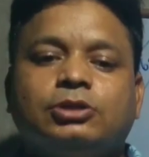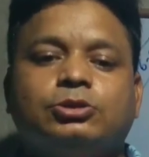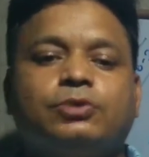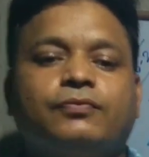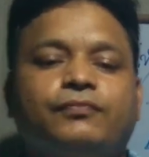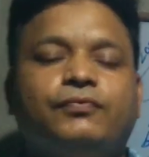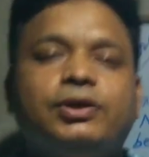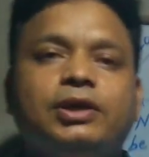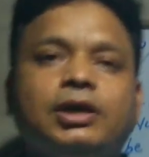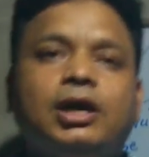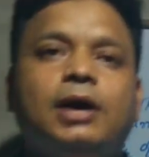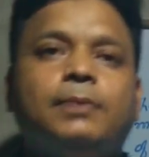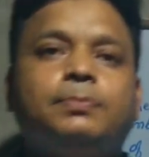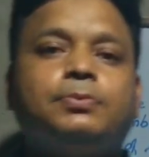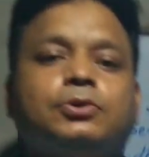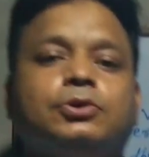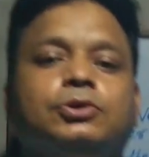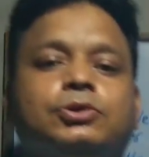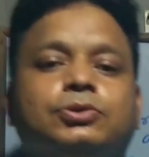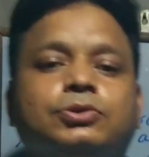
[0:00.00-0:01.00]
so we
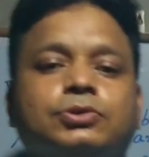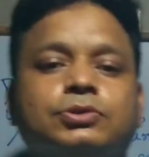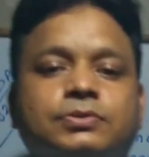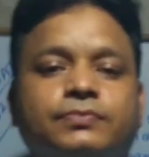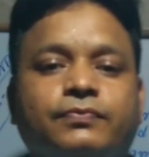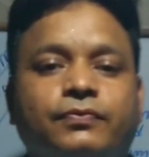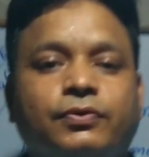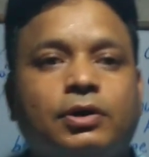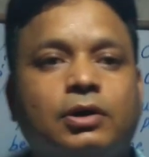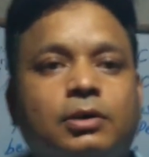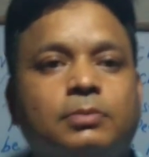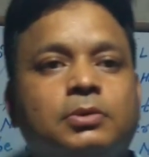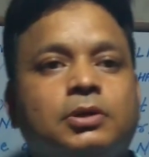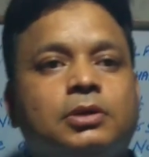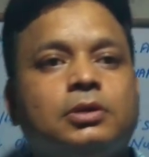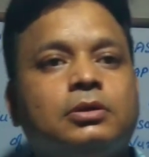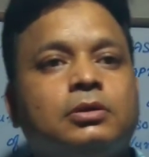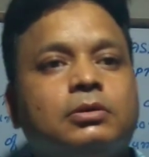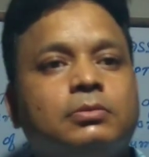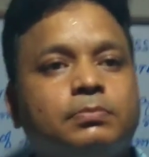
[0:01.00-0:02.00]
have to use verb,
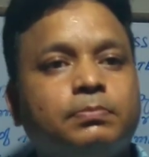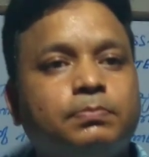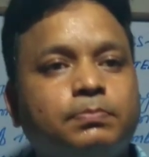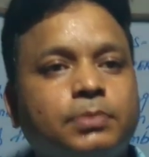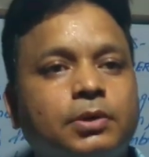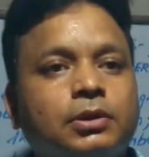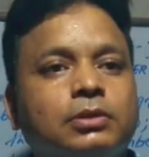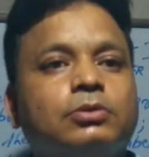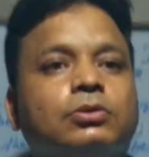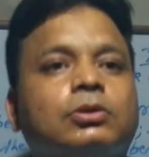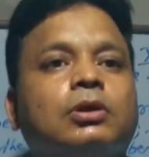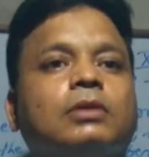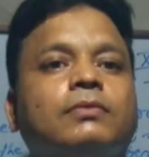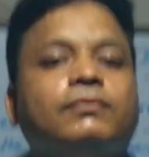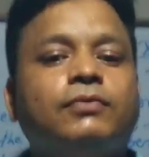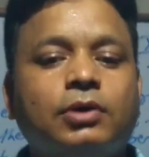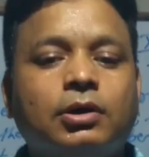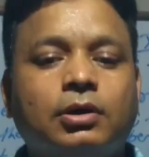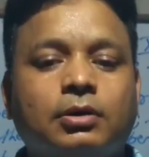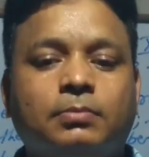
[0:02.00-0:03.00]
plural
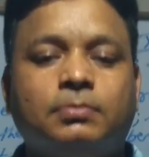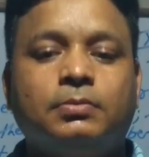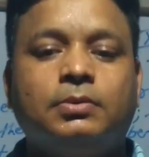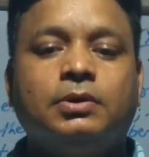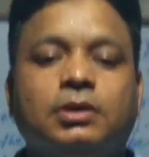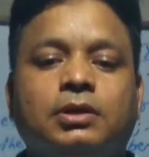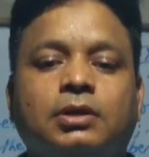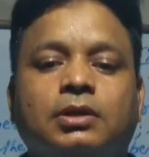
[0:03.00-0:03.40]
verb.